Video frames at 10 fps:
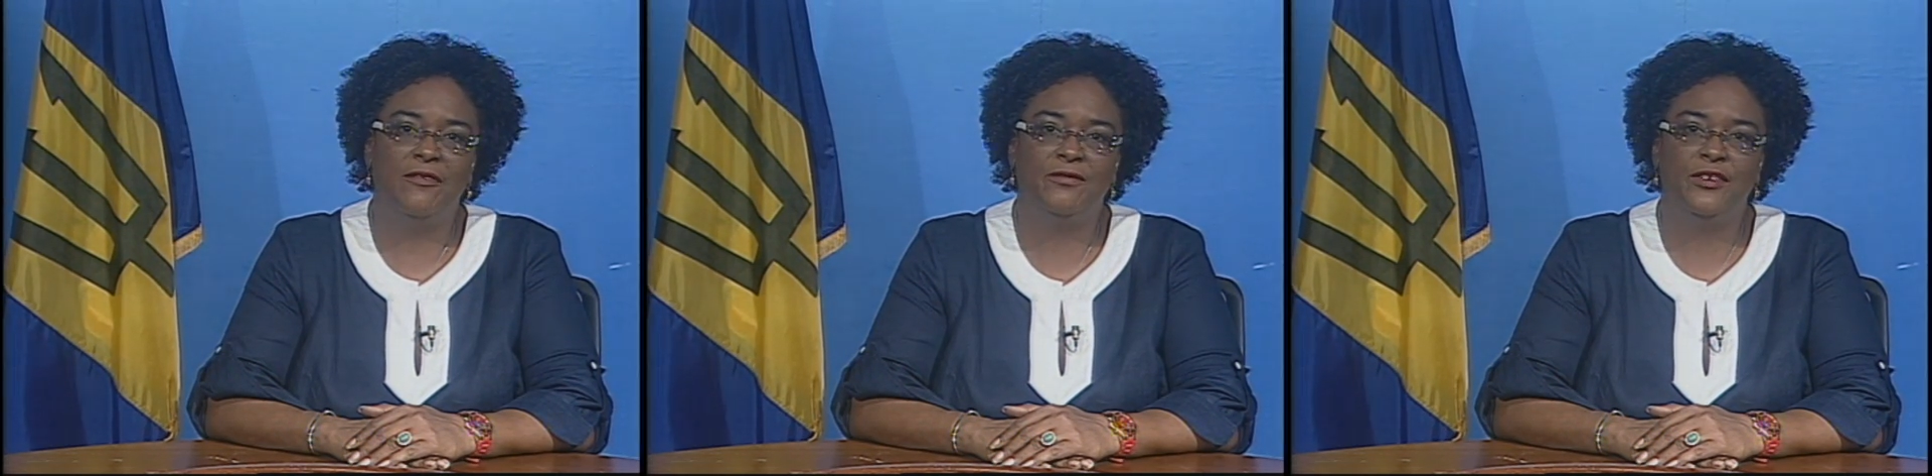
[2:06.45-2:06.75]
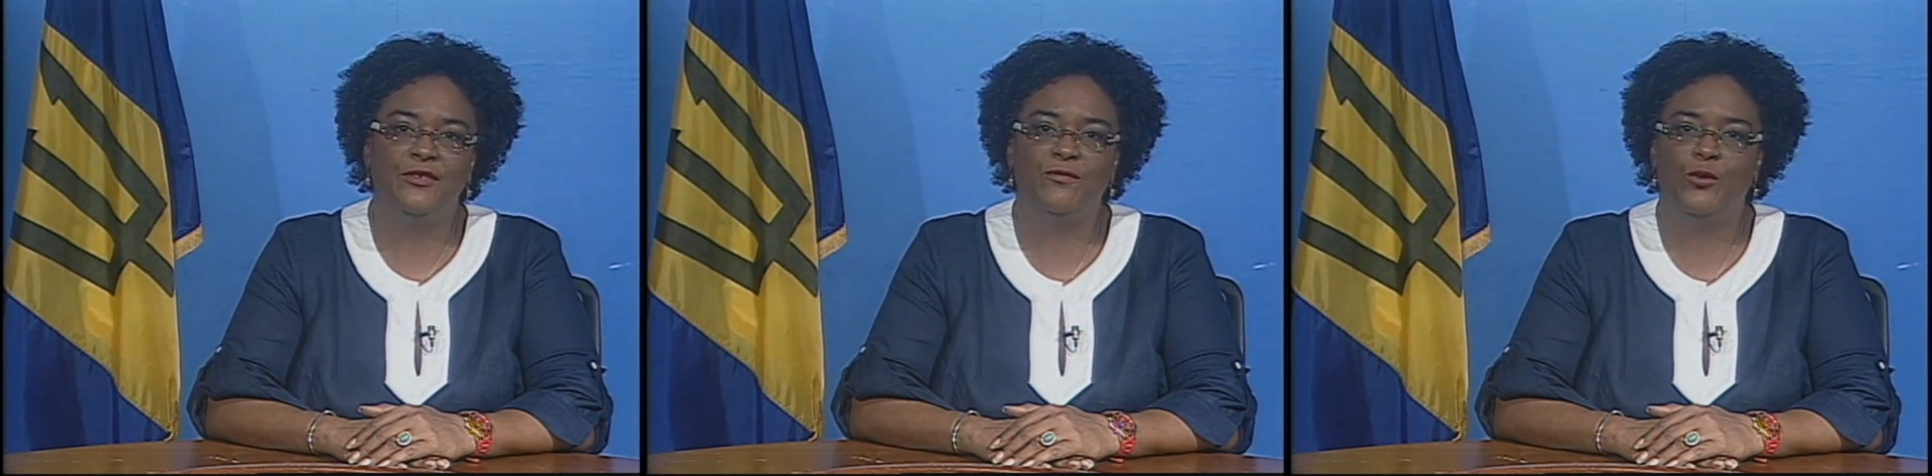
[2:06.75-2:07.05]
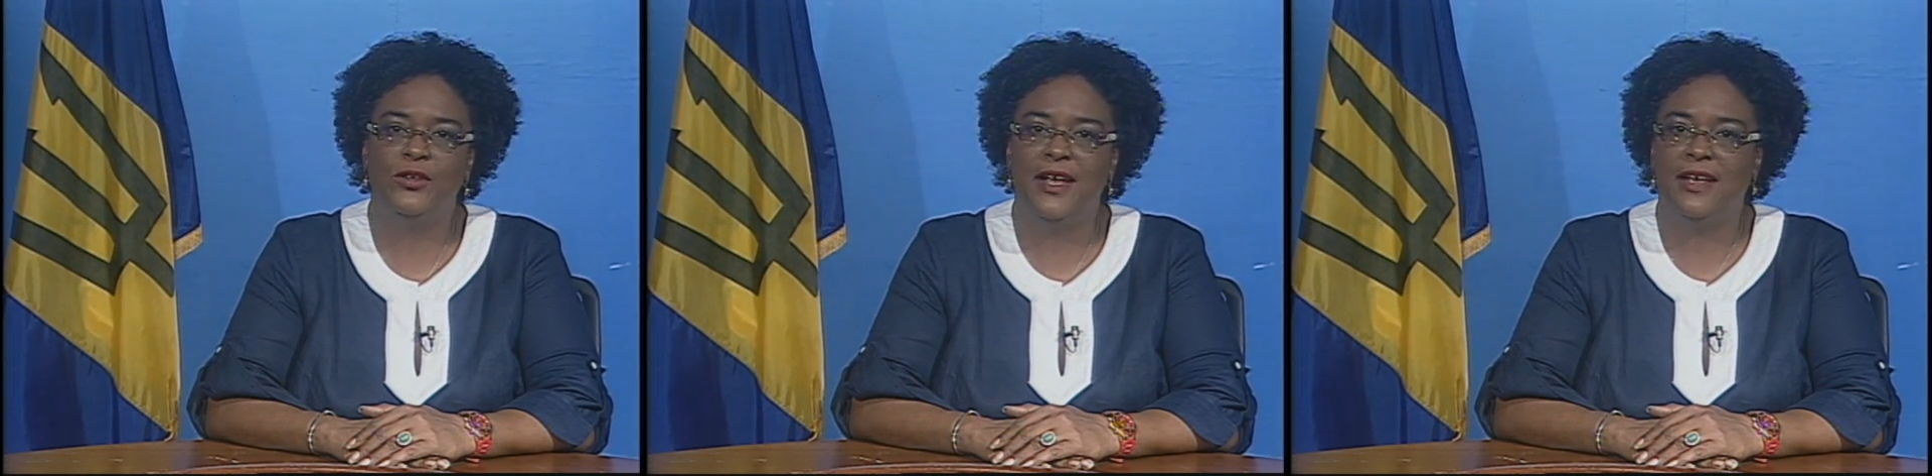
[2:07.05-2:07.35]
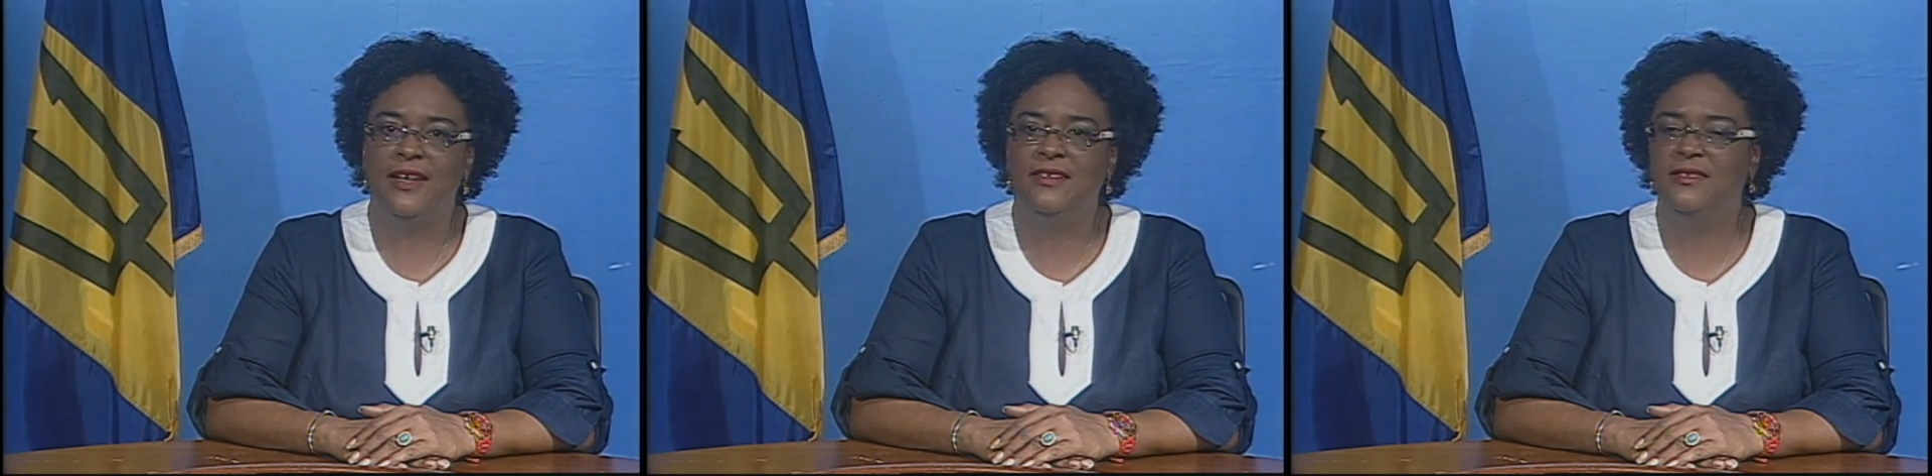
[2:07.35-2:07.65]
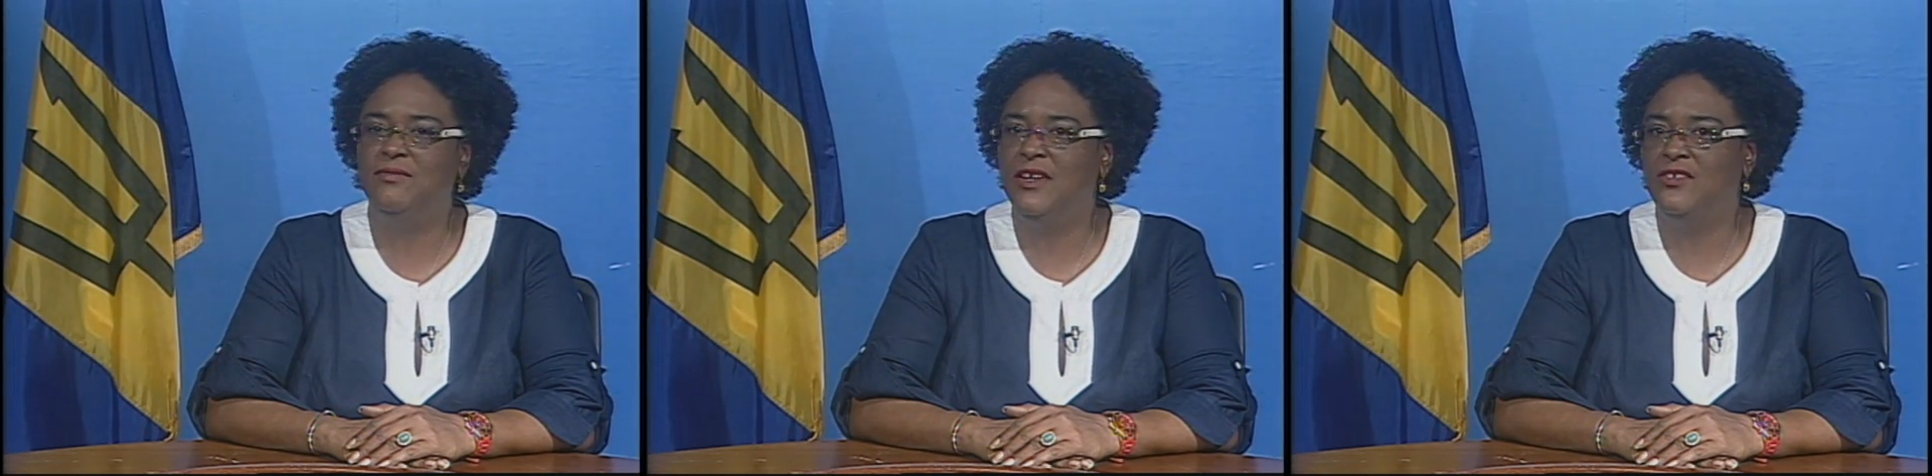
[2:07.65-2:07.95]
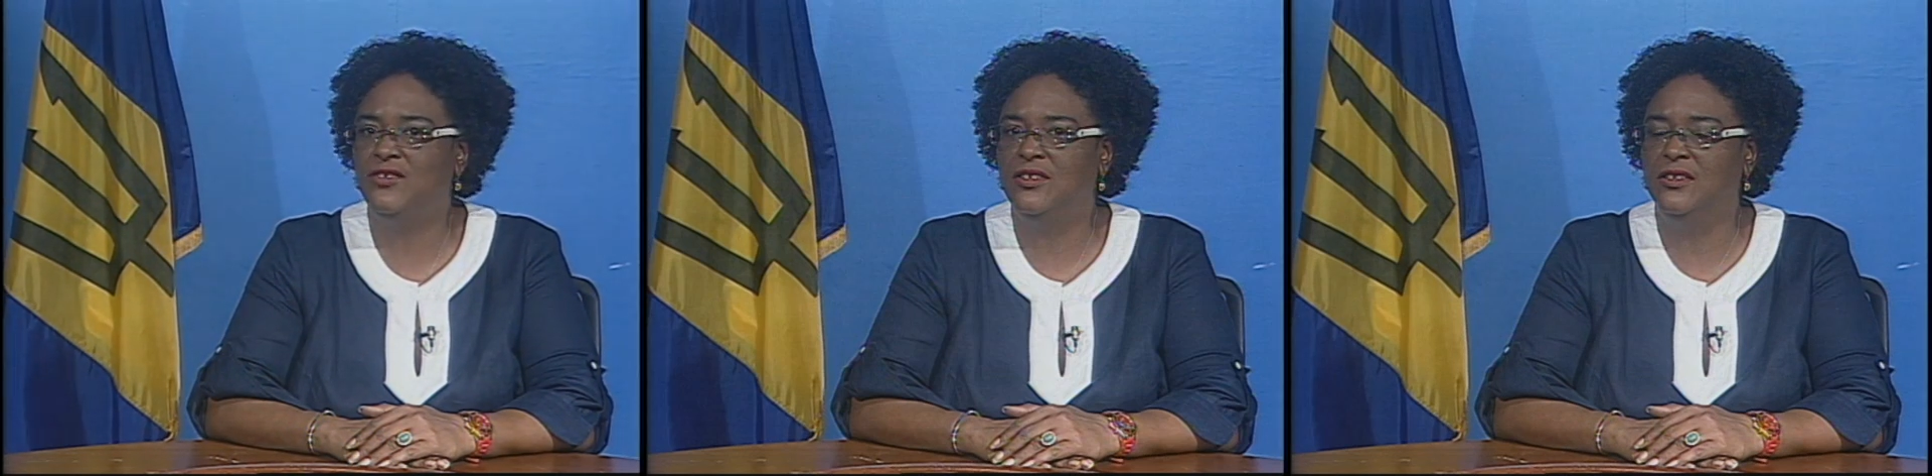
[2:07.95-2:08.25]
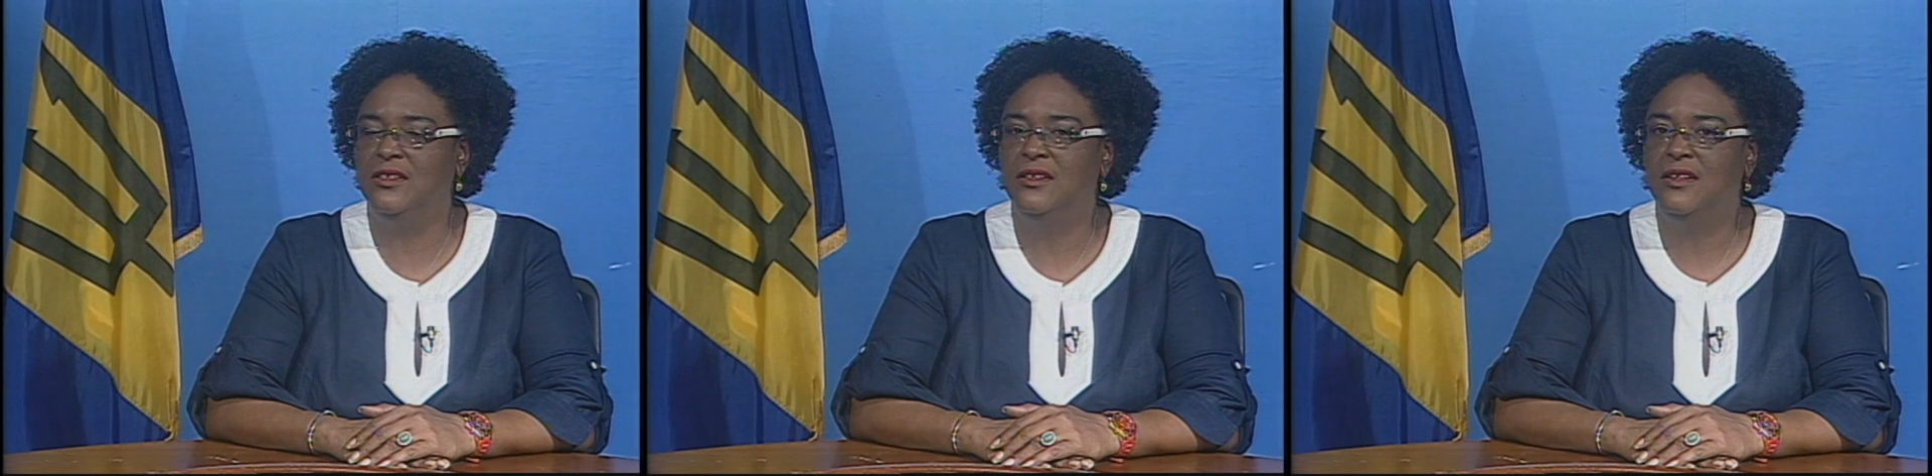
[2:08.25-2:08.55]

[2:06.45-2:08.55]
first 4 decades of nationhood